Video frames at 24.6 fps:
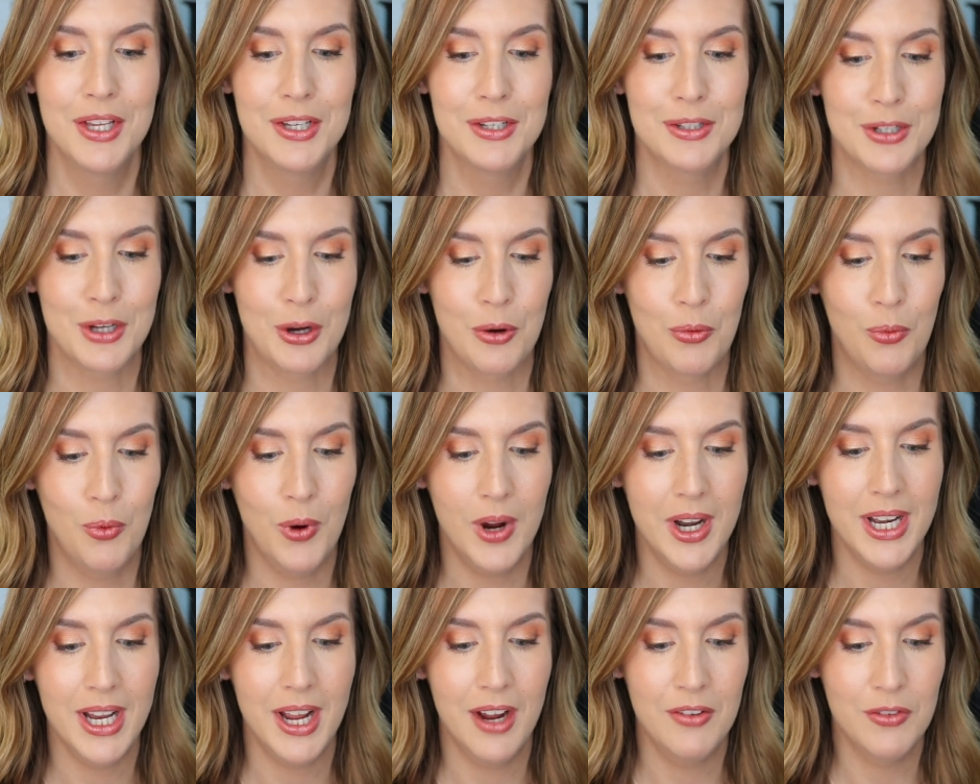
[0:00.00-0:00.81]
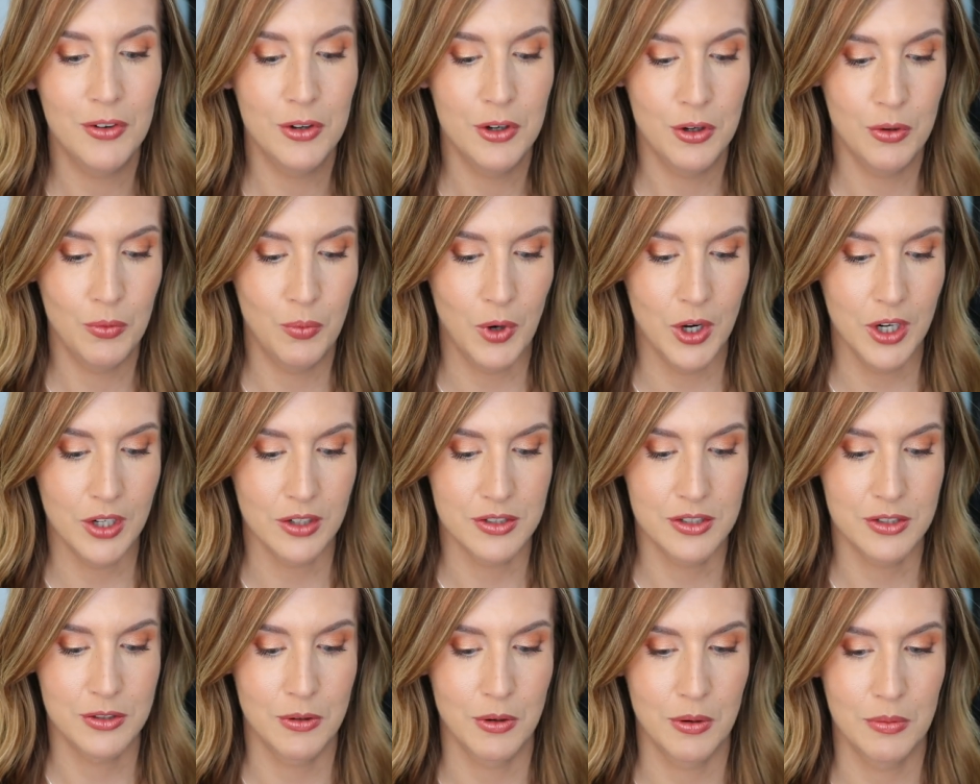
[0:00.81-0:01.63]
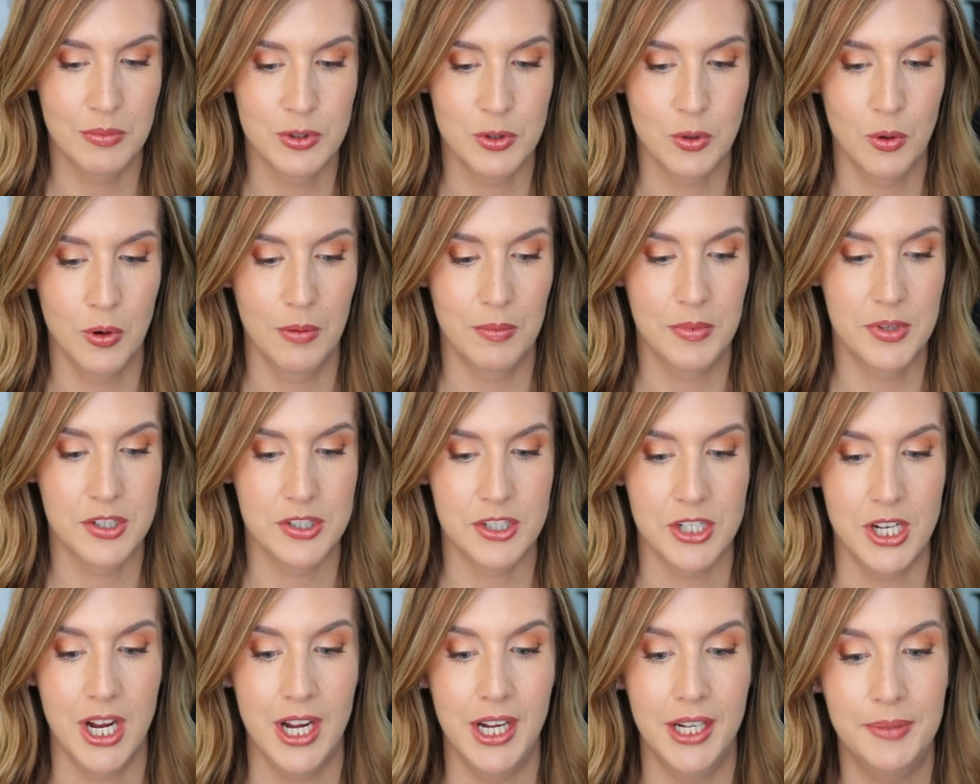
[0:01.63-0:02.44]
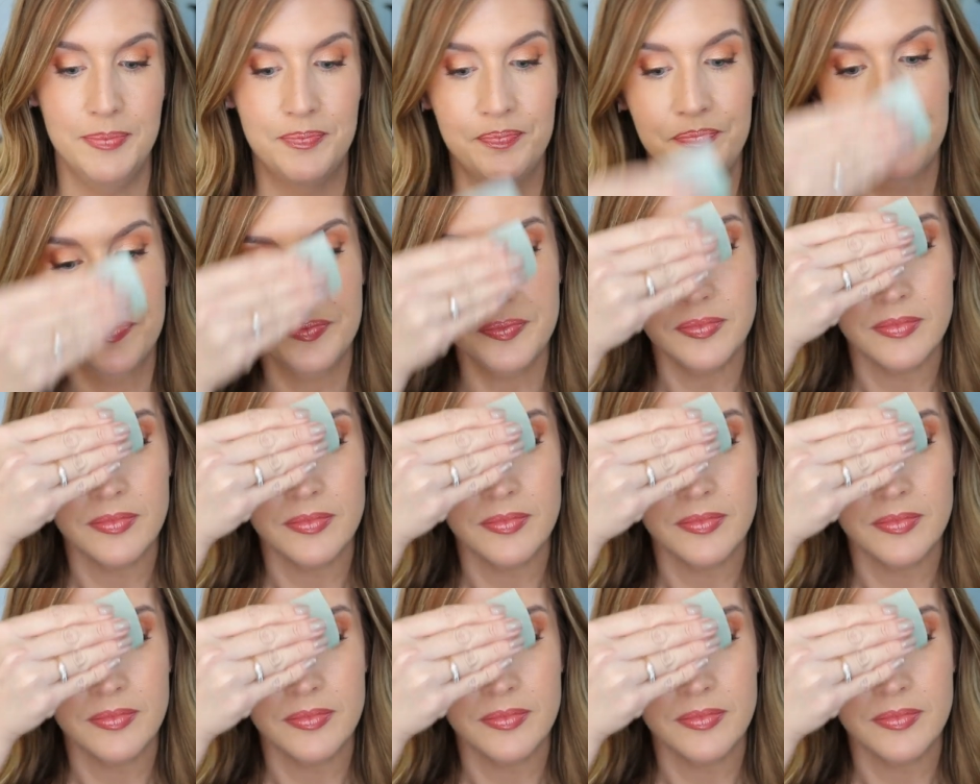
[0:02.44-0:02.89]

So whatever works to absorb the shine